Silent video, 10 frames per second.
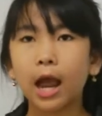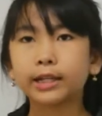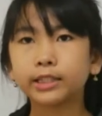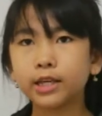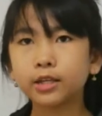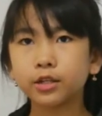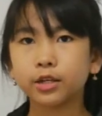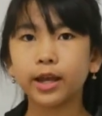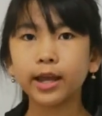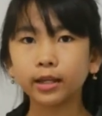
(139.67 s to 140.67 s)
I teach
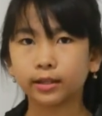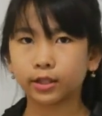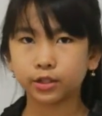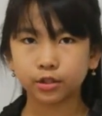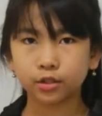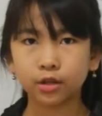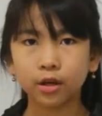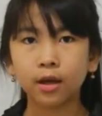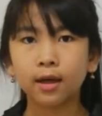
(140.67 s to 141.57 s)
her English.